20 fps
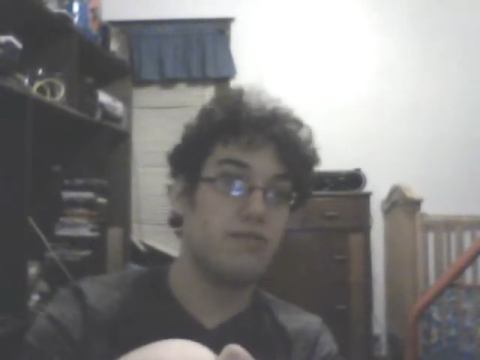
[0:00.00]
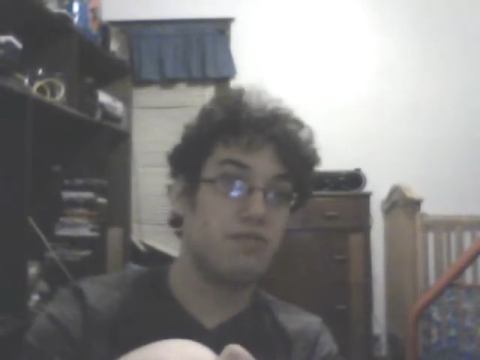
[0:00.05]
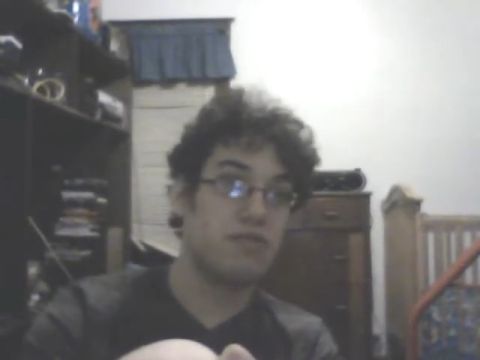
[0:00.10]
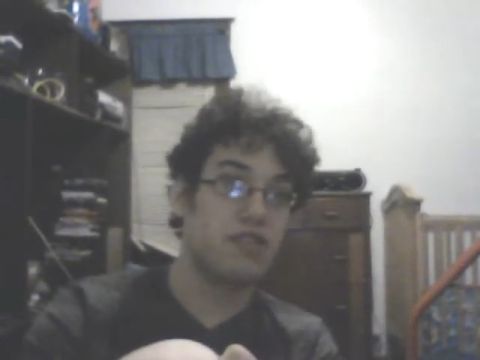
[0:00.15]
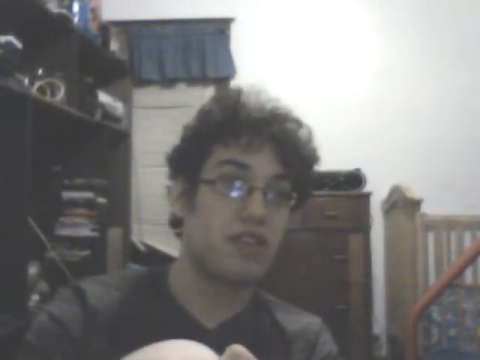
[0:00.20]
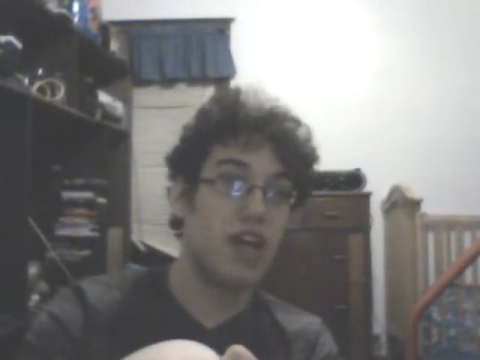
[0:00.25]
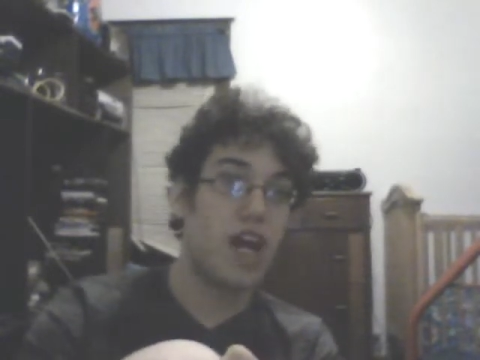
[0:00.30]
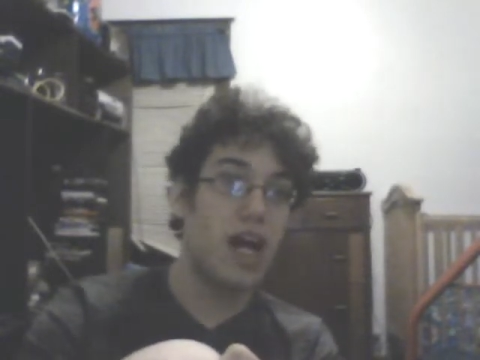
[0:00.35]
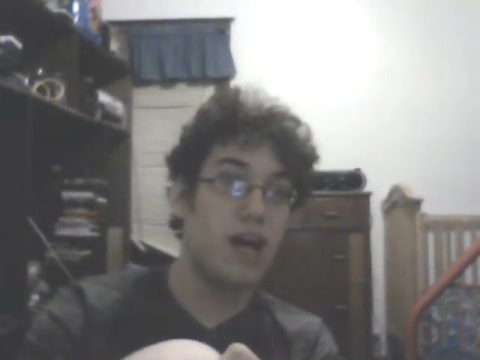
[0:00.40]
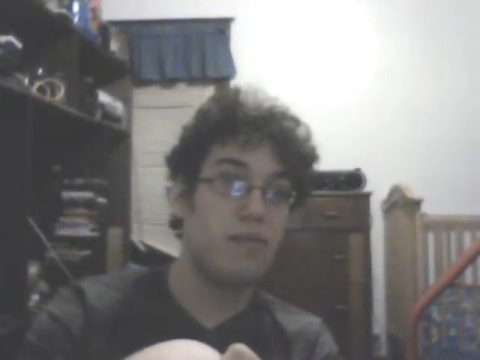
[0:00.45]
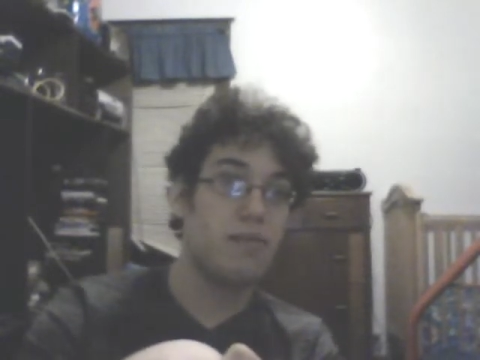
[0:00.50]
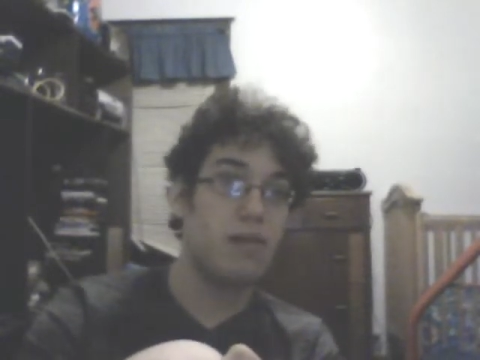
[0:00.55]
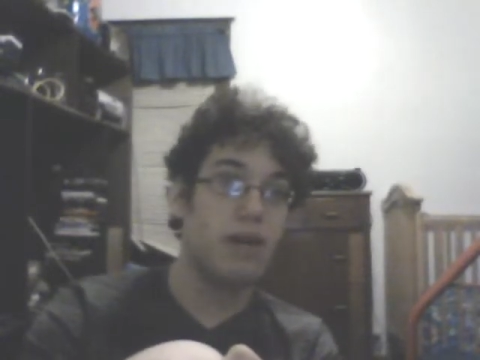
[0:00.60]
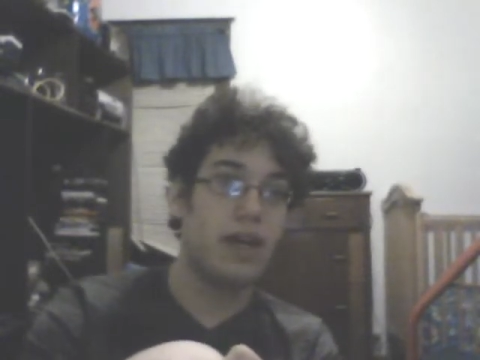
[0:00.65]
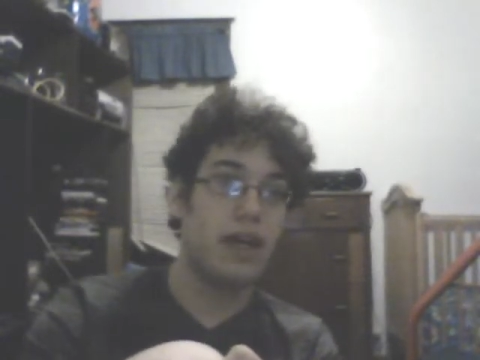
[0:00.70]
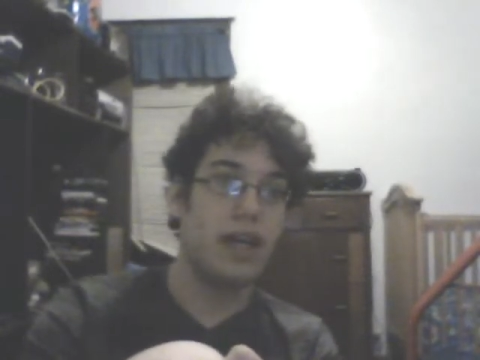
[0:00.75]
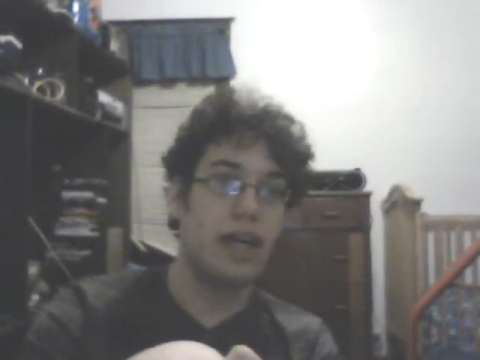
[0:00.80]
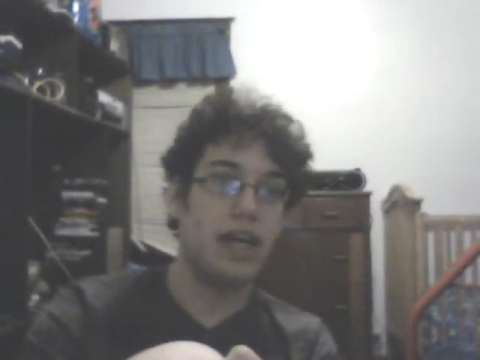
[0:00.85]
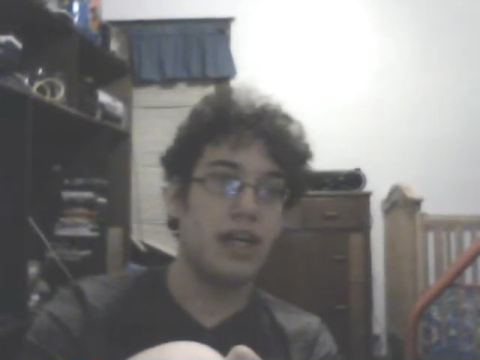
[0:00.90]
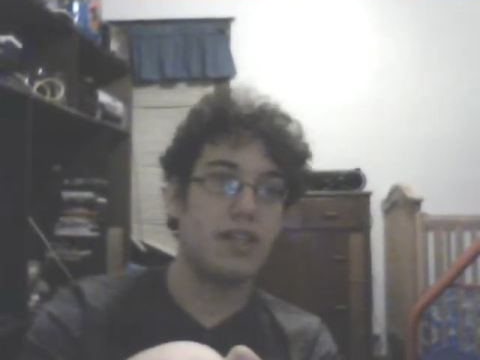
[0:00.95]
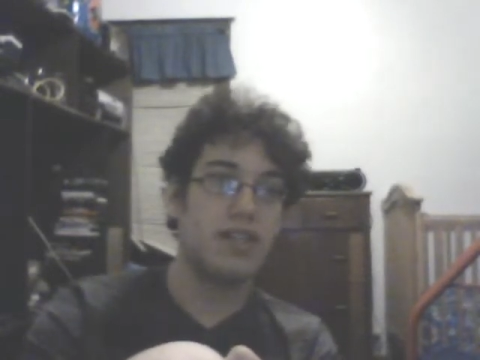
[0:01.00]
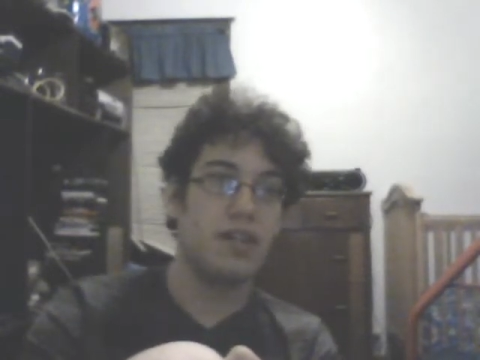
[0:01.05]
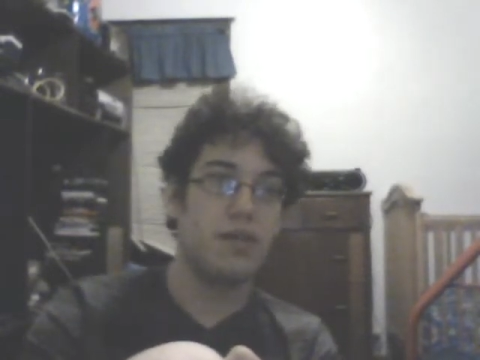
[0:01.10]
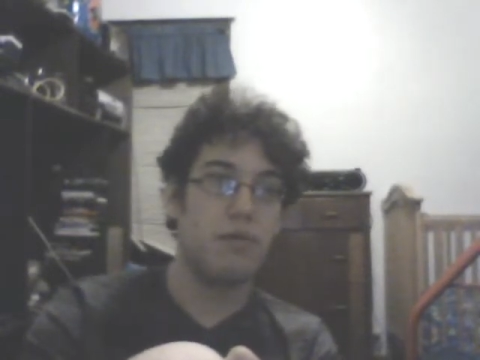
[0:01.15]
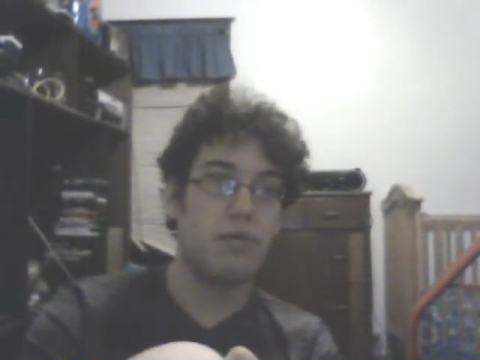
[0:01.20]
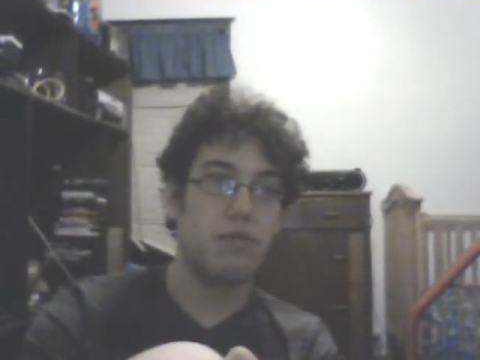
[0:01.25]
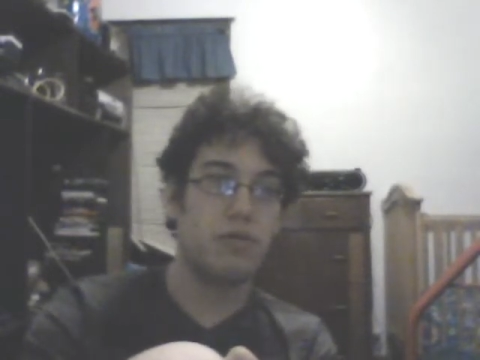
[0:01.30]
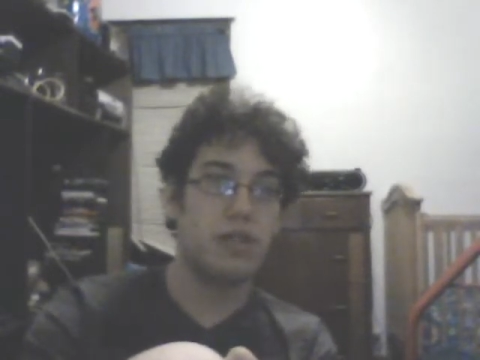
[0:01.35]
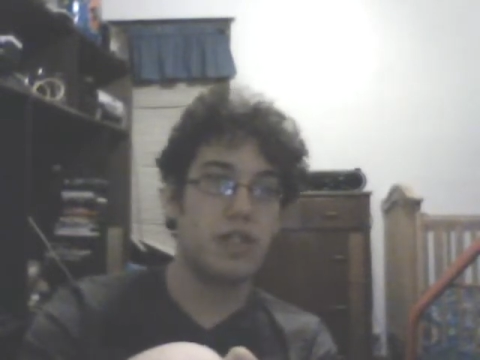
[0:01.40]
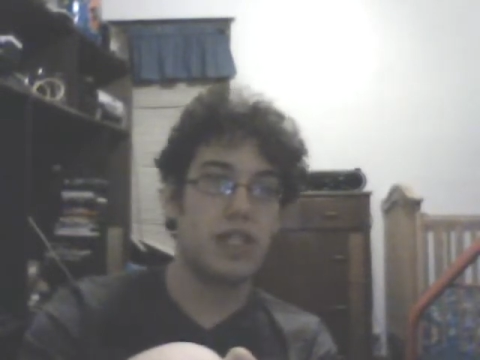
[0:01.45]
subscribe, and
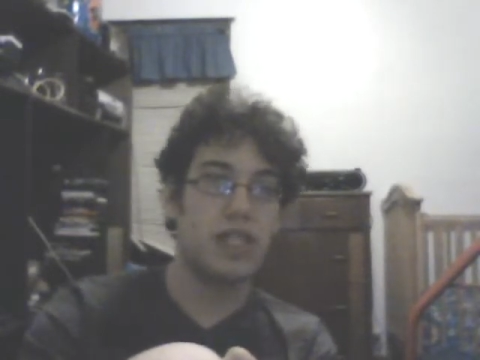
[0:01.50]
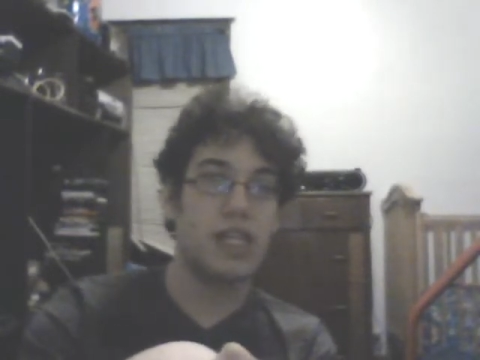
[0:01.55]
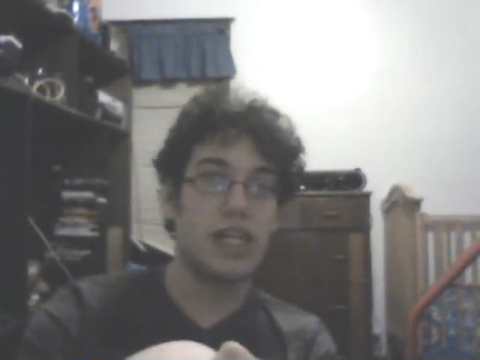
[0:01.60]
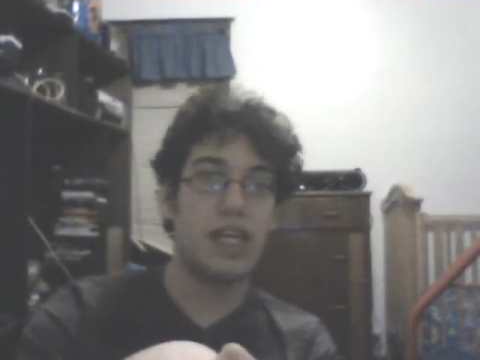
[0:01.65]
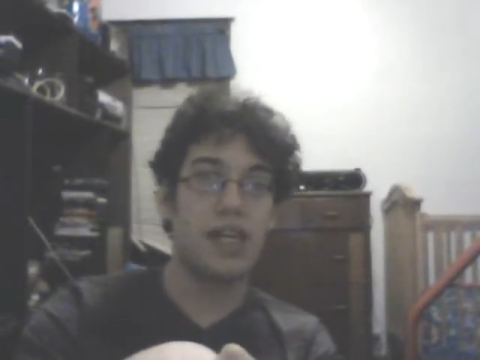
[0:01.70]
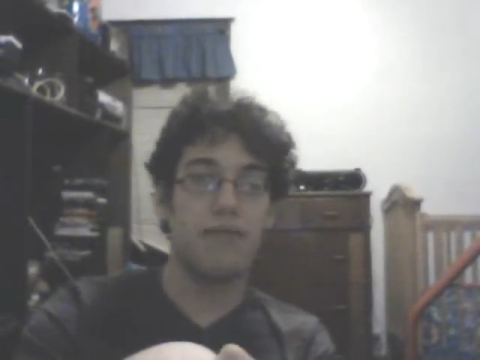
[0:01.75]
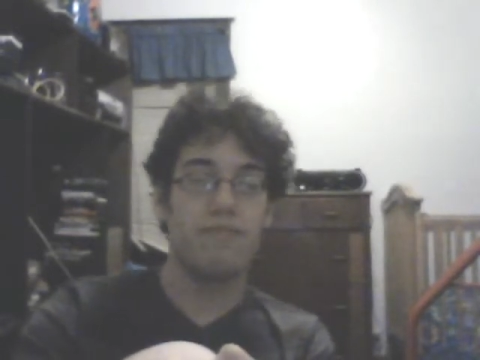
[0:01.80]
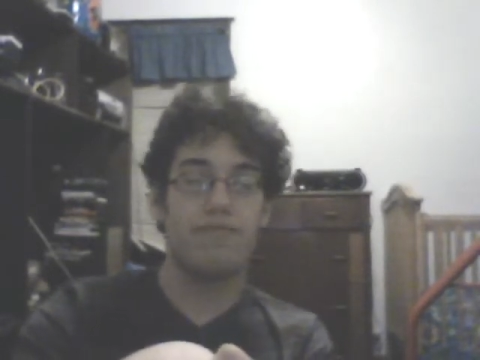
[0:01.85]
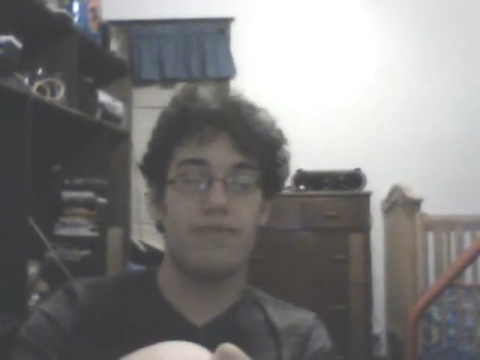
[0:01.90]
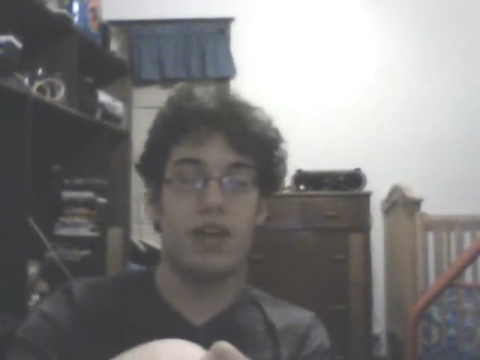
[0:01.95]
tell me what you think.